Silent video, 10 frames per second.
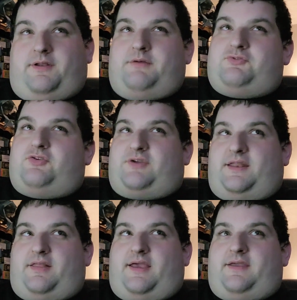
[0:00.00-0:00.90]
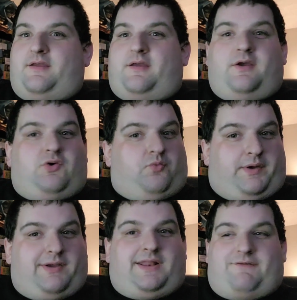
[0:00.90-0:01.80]
and I was just kind of like,
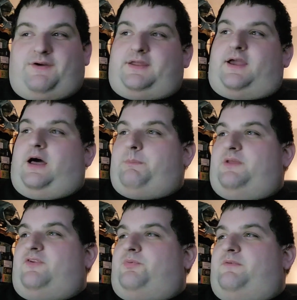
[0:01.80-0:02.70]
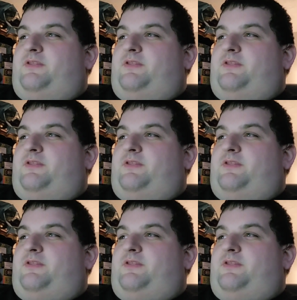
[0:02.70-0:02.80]
where can I find a copy of this movie?